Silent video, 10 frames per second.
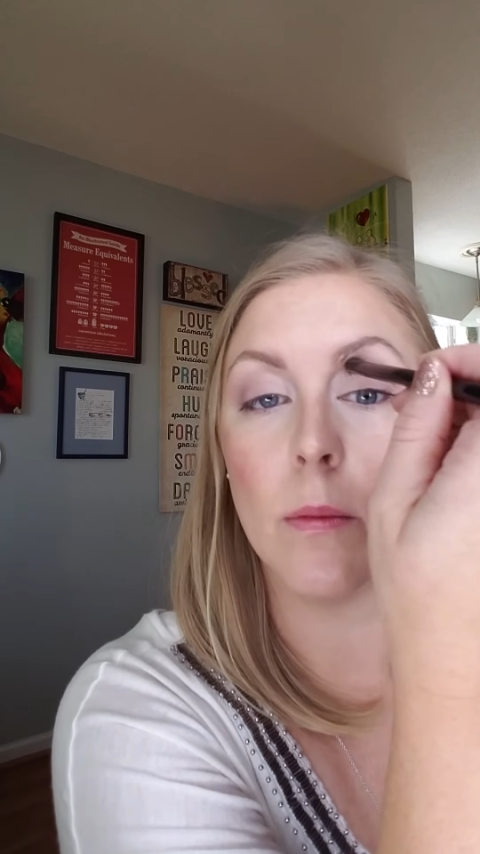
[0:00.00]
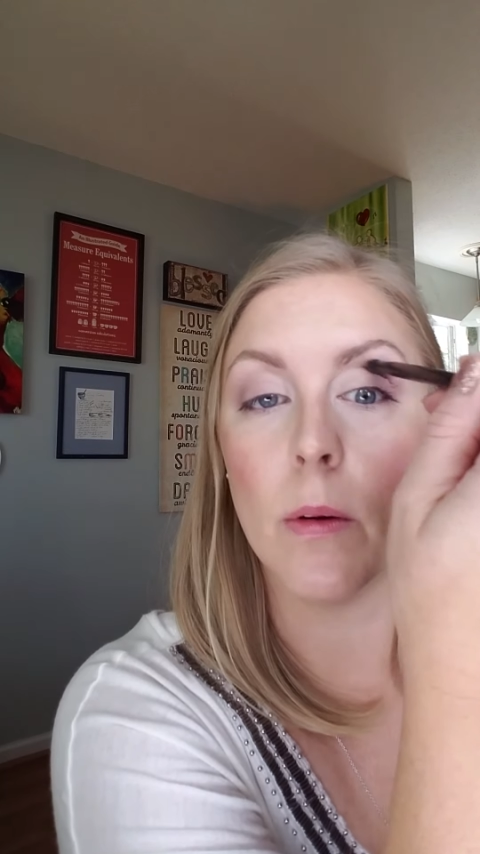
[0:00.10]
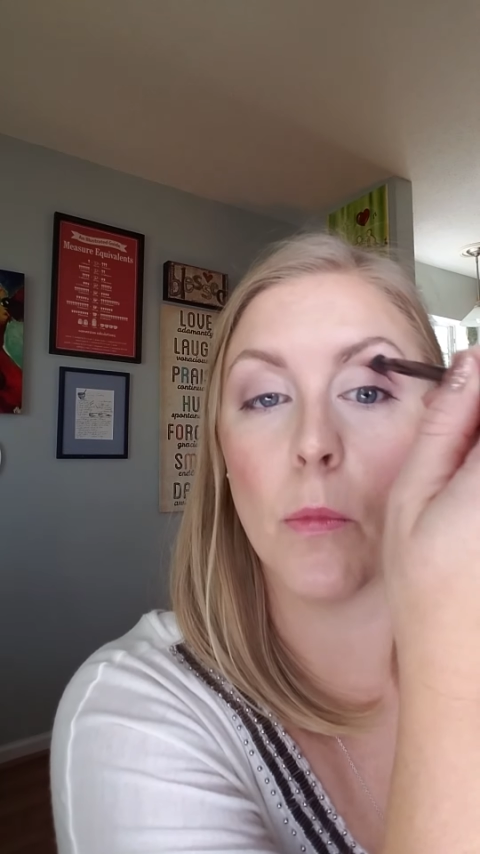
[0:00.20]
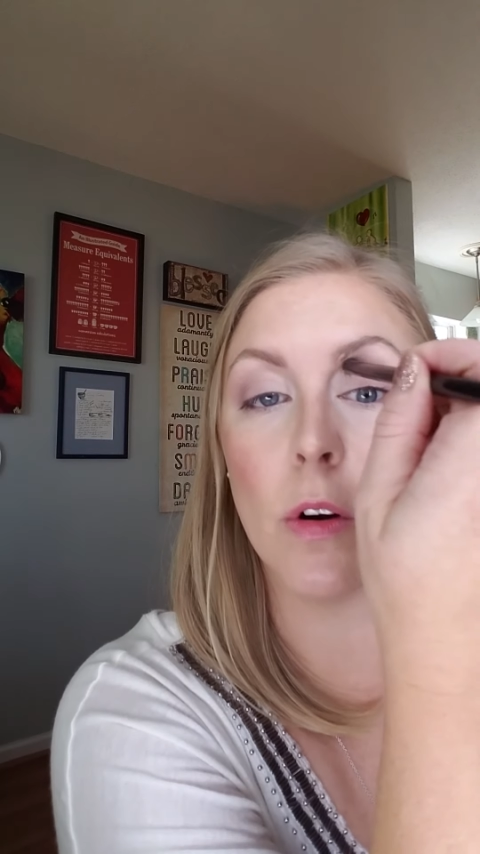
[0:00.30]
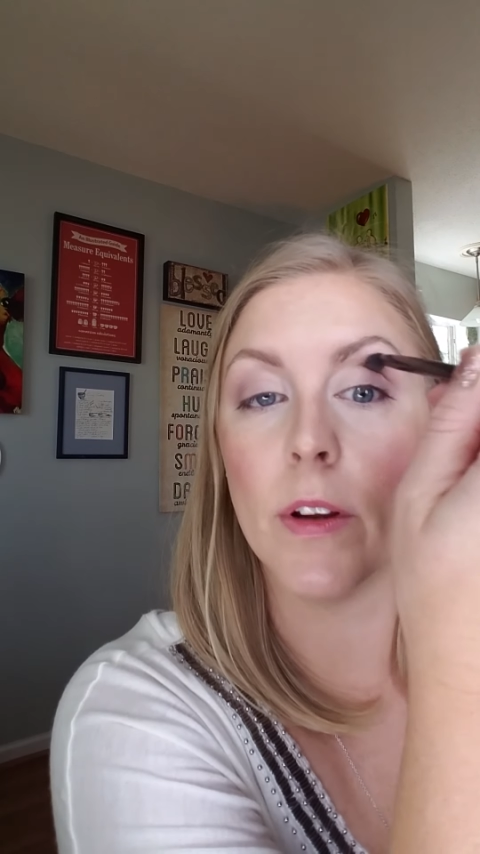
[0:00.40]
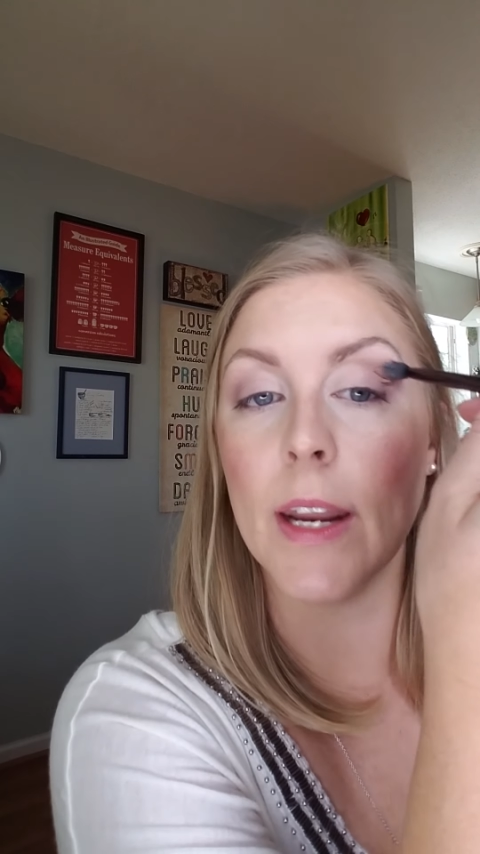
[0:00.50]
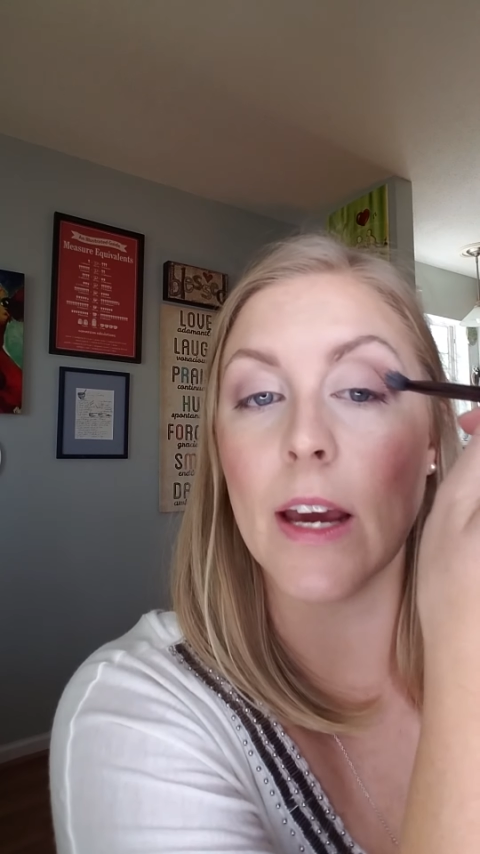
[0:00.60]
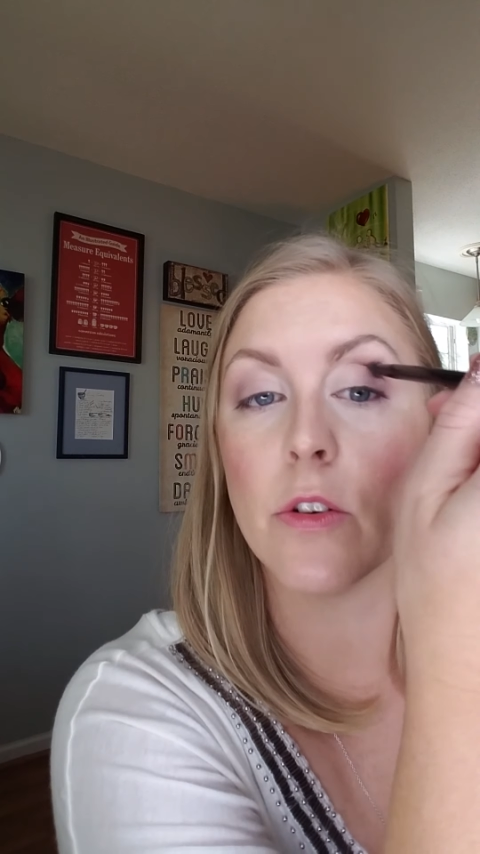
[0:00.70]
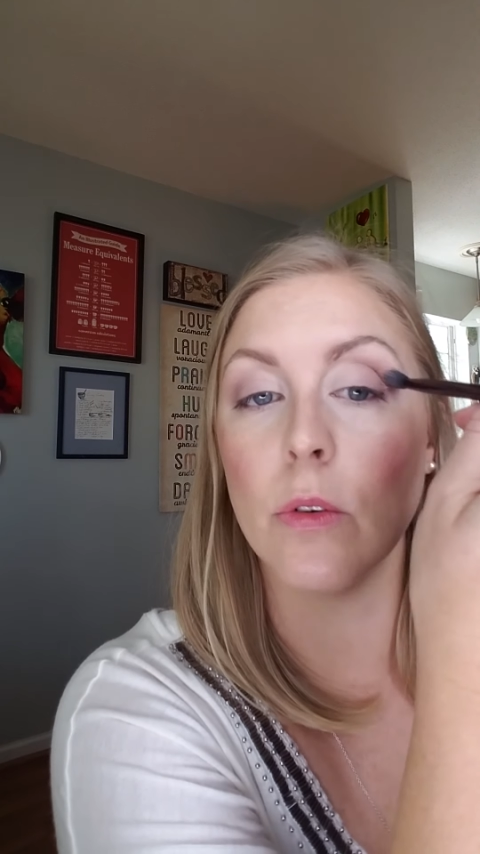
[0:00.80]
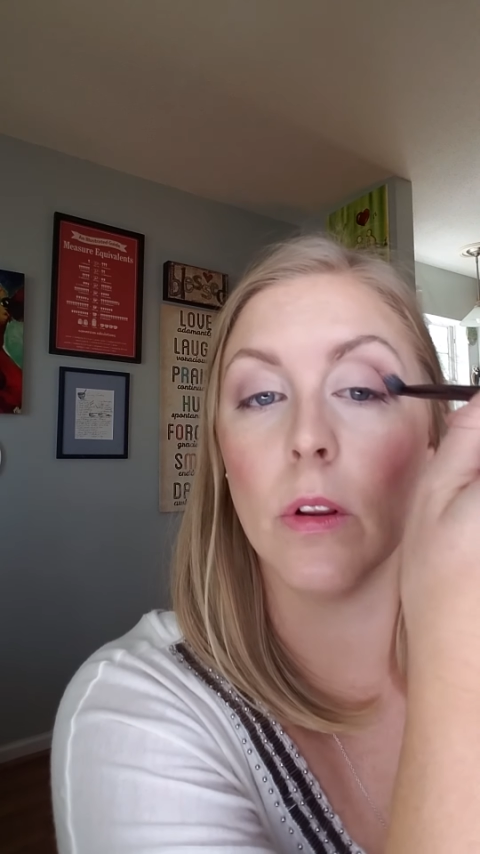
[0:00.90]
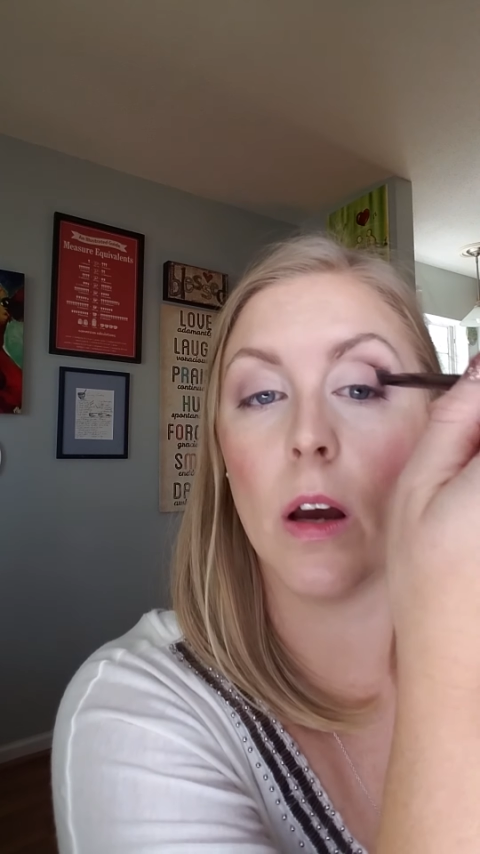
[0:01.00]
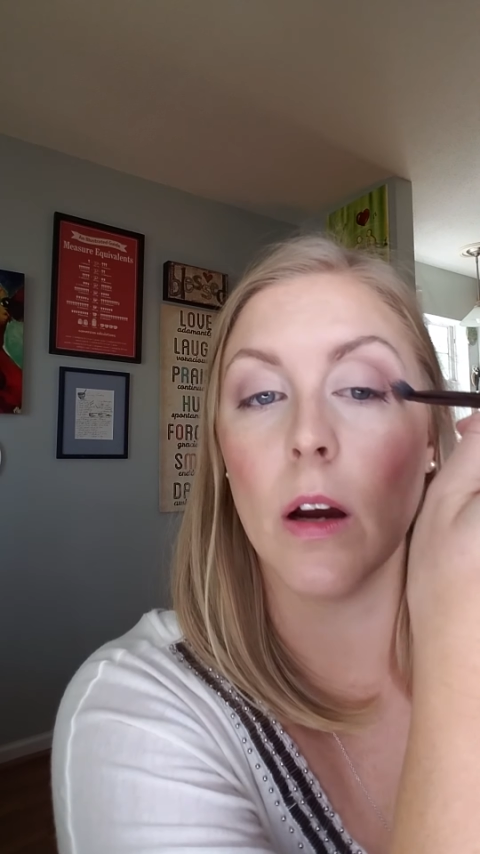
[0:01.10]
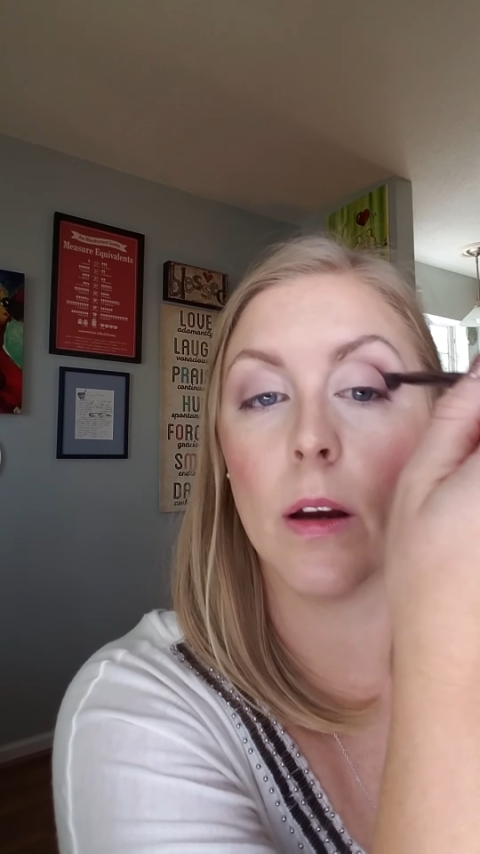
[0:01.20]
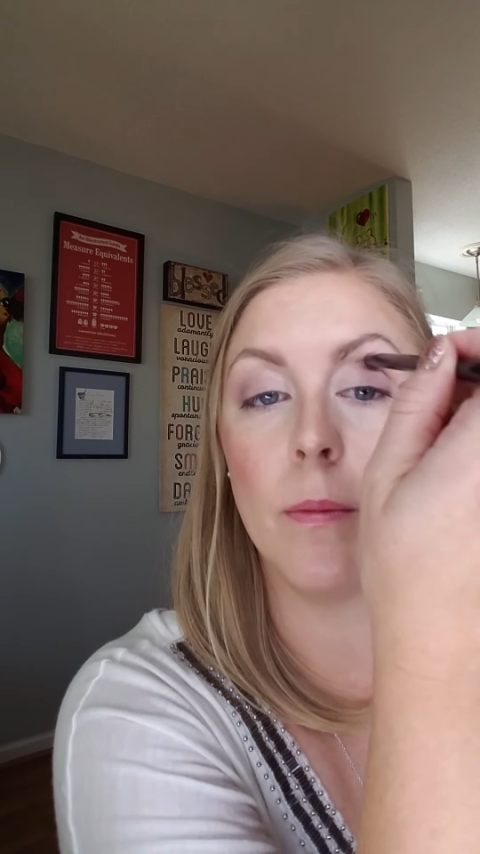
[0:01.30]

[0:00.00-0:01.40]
more of a natural look.